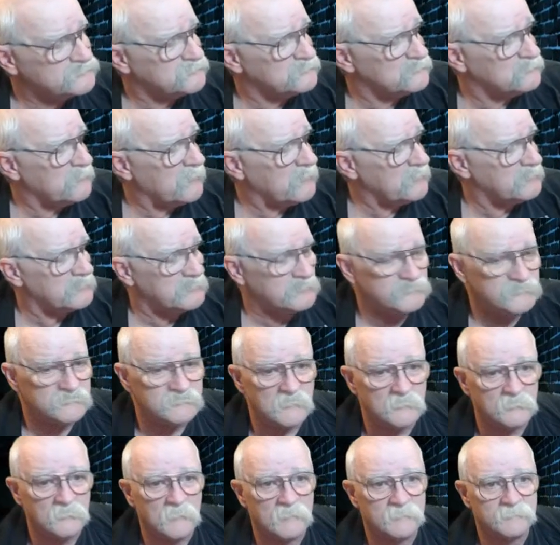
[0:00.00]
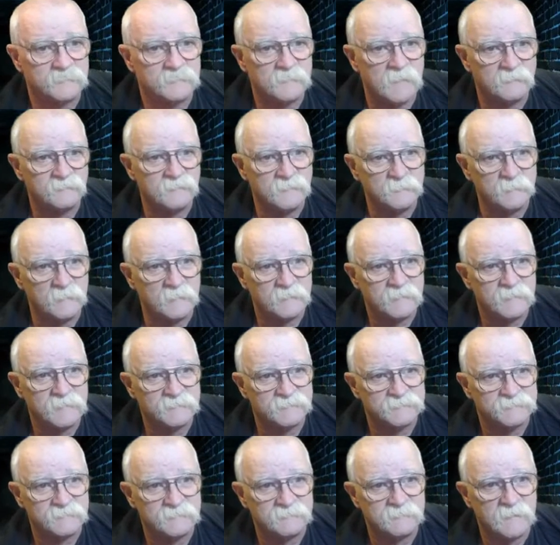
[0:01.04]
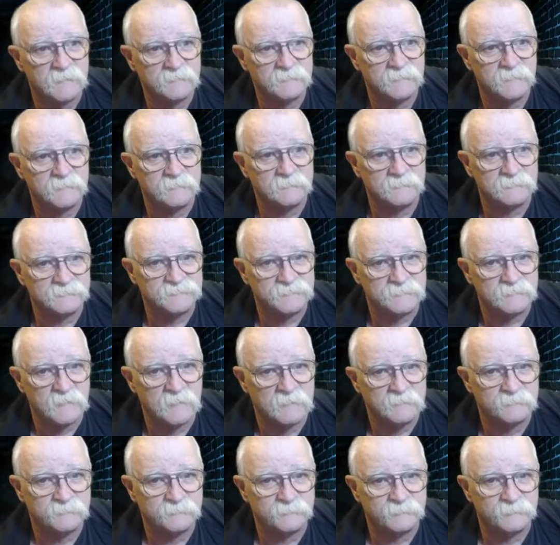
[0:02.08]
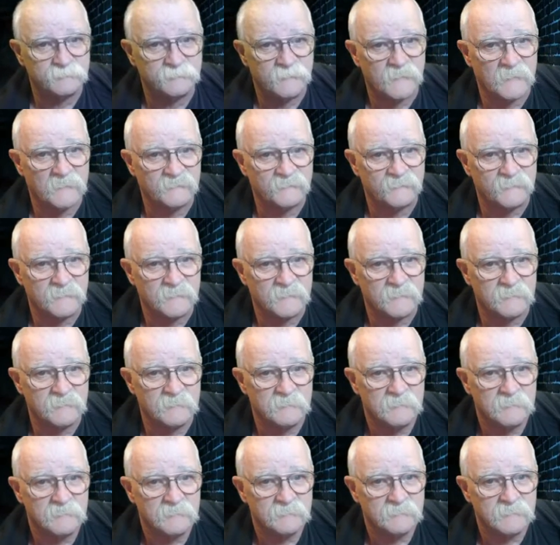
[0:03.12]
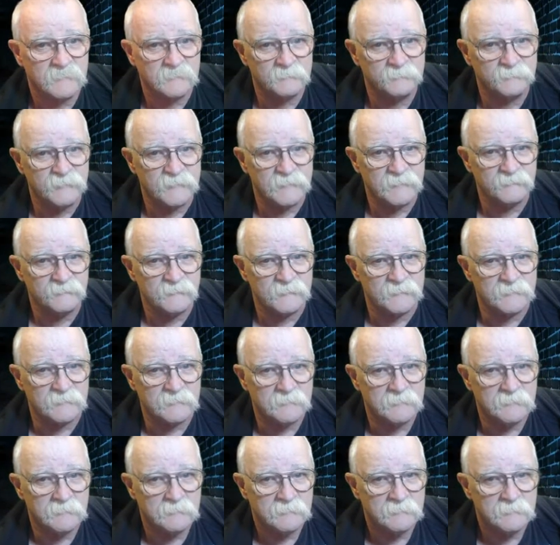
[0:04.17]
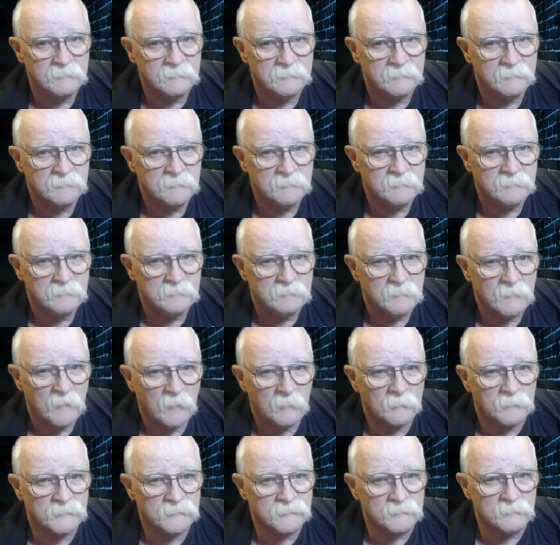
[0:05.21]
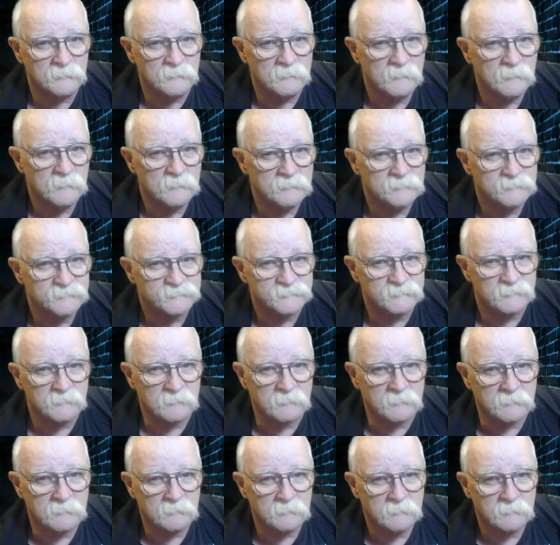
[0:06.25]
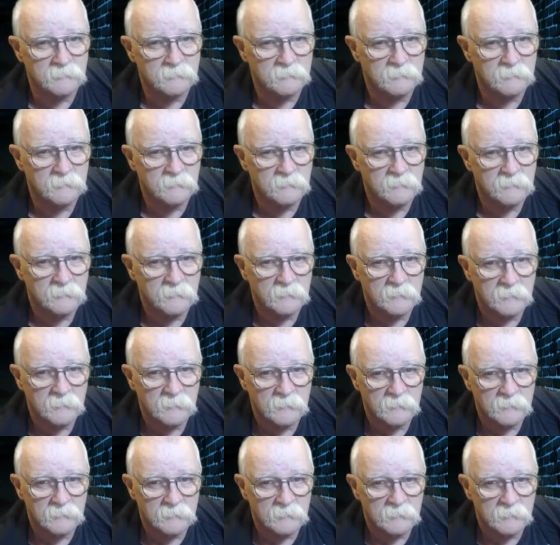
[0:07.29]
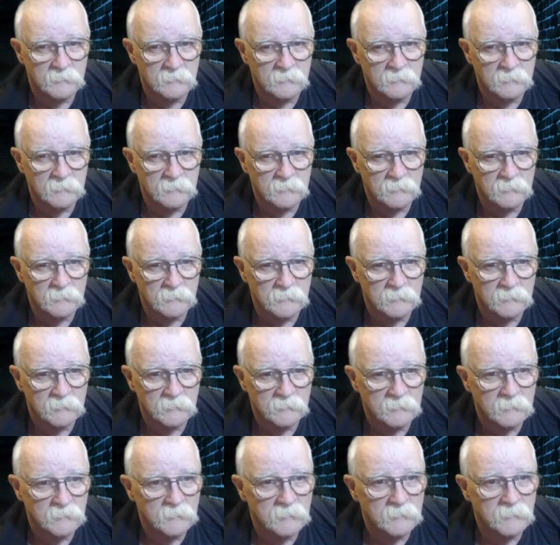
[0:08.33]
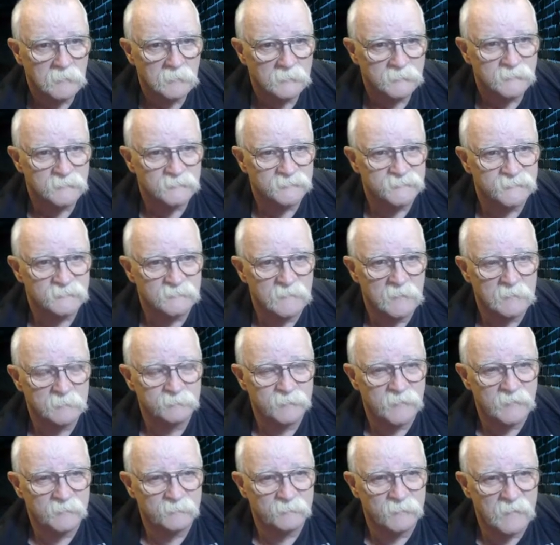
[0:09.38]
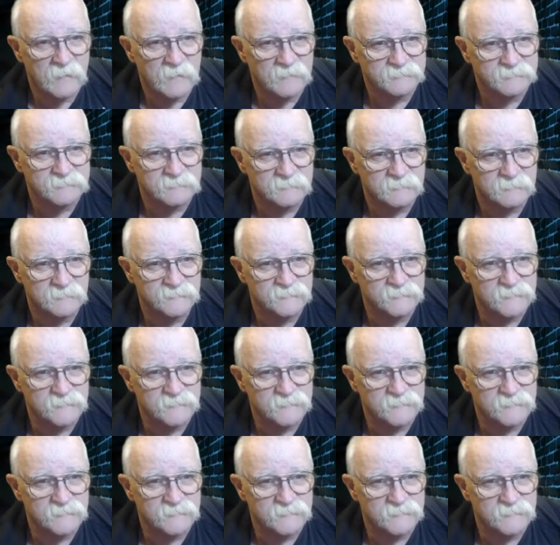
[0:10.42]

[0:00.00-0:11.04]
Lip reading: you what. You know what? Everybody, see that thing? See that thing? Ken Peavy. How are you, sir? Do you see that big basket of